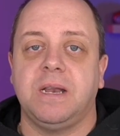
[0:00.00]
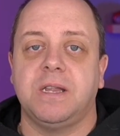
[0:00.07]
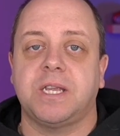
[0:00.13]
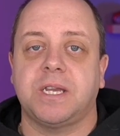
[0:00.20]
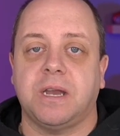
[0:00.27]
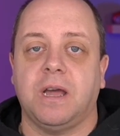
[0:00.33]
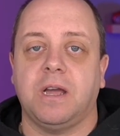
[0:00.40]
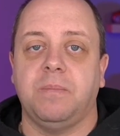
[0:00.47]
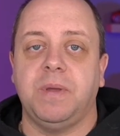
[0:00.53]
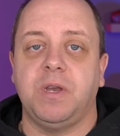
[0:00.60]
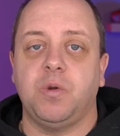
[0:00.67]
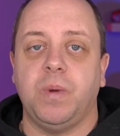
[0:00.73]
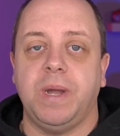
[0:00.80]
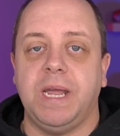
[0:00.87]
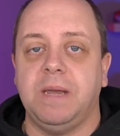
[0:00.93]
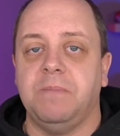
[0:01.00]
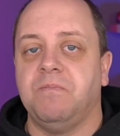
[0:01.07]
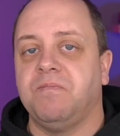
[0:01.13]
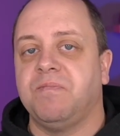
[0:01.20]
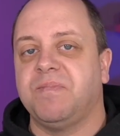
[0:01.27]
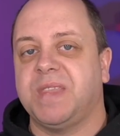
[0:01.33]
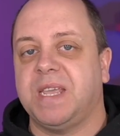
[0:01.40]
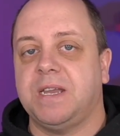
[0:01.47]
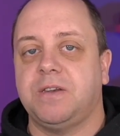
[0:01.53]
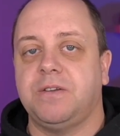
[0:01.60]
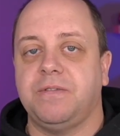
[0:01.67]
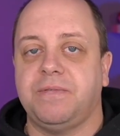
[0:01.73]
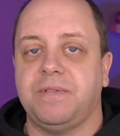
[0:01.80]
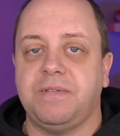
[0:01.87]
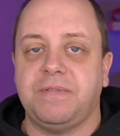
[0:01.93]
stuck between 10 to
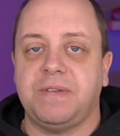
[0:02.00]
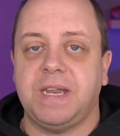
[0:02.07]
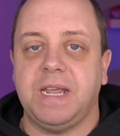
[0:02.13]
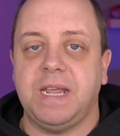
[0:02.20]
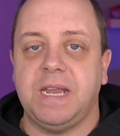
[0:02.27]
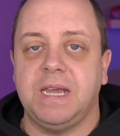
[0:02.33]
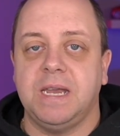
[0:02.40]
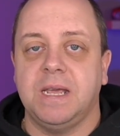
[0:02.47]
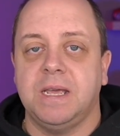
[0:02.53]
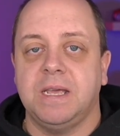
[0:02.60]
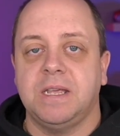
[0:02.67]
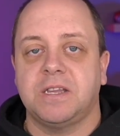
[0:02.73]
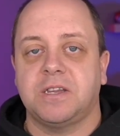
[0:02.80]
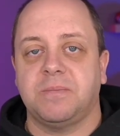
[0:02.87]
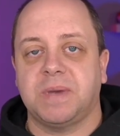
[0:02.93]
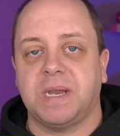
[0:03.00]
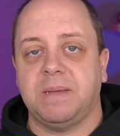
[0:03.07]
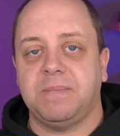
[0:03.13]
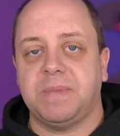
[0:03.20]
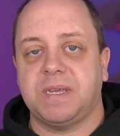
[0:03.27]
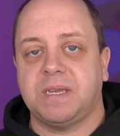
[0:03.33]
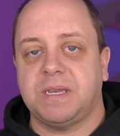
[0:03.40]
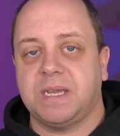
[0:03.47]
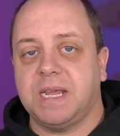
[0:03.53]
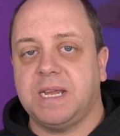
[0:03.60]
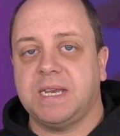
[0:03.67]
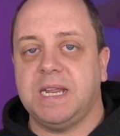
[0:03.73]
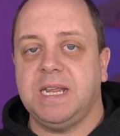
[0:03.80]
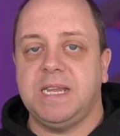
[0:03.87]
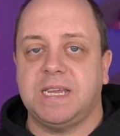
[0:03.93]
15 sometimes
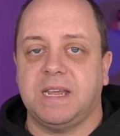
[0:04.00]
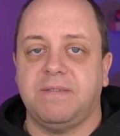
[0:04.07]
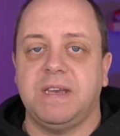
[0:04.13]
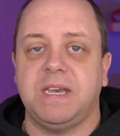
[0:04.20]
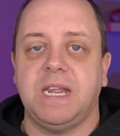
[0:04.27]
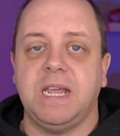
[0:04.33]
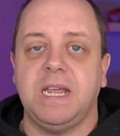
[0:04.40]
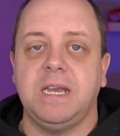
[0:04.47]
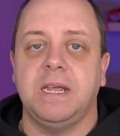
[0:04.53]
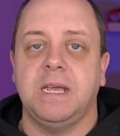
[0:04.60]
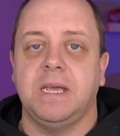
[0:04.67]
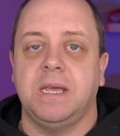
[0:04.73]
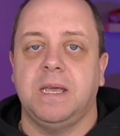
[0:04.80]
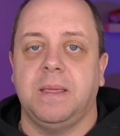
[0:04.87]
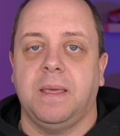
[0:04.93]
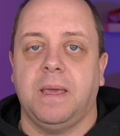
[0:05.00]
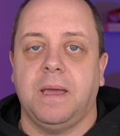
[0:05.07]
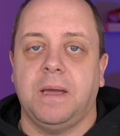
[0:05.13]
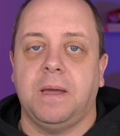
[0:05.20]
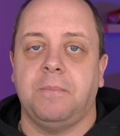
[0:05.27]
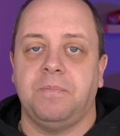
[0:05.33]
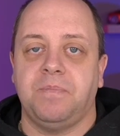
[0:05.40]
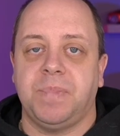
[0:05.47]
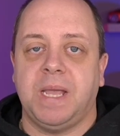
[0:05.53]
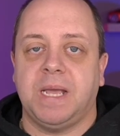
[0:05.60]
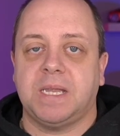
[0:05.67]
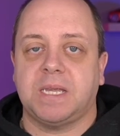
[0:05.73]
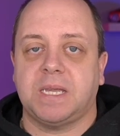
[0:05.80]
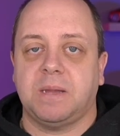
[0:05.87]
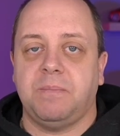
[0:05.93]
16 17 um,
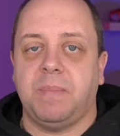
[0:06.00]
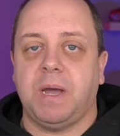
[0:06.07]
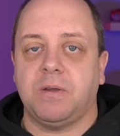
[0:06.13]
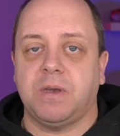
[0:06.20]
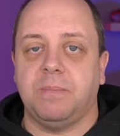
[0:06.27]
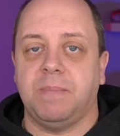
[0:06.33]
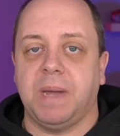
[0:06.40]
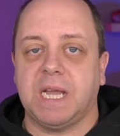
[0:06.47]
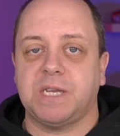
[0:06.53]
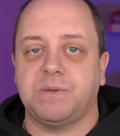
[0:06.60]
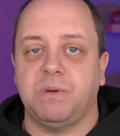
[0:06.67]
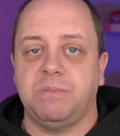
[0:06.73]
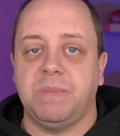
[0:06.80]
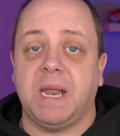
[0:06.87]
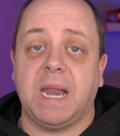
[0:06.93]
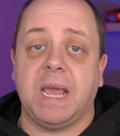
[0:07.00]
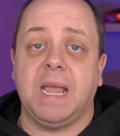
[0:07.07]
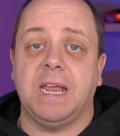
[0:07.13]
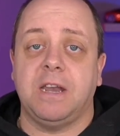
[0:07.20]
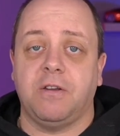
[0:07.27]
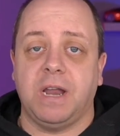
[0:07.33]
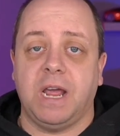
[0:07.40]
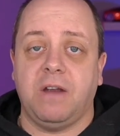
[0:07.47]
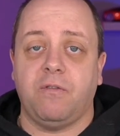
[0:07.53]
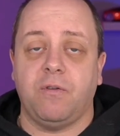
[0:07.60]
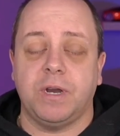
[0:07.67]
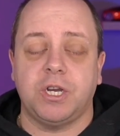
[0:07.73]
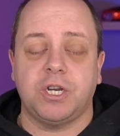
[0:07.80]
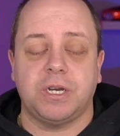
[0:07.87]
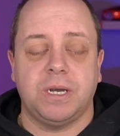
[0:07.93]
that's about the maximum that i get on
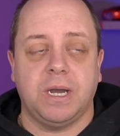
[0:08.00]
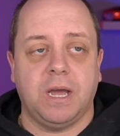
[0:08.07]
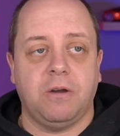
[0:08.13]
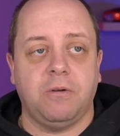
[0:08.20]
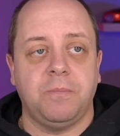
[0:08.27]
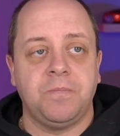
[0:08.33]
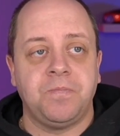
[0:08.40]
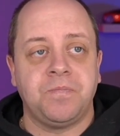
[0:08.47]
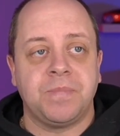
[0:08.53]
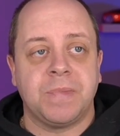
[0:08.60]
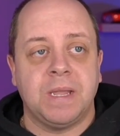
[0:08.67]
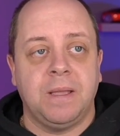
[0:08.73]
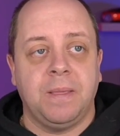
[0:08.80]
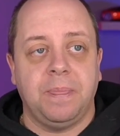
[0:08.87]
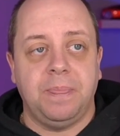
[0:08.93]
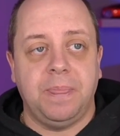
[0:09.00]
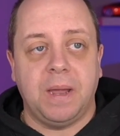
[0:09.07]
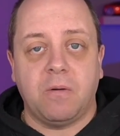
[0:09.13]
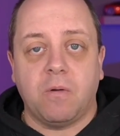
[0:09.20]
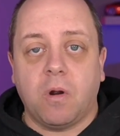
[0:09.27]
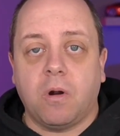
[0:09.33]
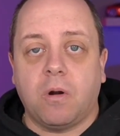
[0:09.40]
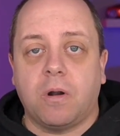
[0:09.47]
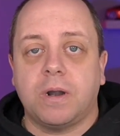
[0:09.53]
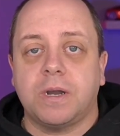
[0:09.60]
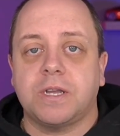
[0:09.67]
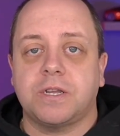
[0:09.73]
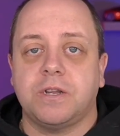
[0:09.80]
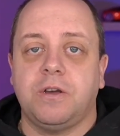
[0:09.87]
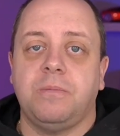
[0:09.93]
average now there are
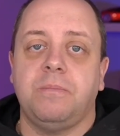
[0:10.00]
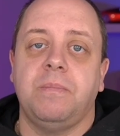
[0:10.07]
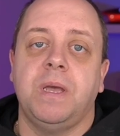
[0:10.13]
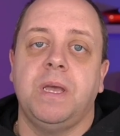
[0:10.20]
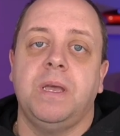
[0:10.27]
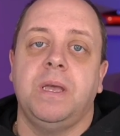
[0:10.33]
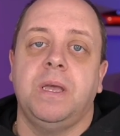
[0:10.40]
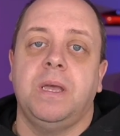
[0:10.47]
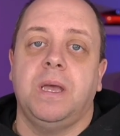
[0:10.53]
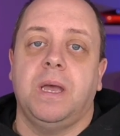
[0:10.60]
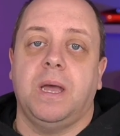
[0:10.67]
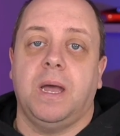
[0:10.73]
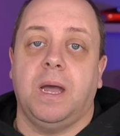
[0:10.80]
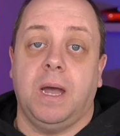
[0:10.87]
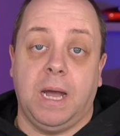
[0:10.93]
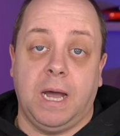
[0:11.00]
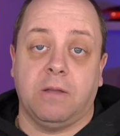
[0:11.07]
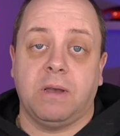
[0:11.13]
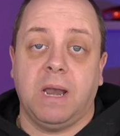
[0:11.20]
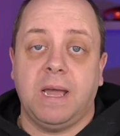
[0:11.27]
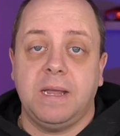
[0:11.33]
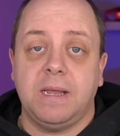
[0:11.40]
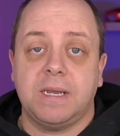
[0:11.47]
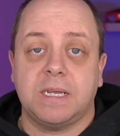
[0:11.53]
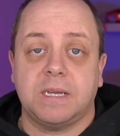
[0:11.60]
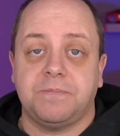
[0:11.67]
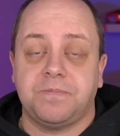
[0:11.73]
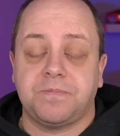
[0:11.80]
some uh, outliers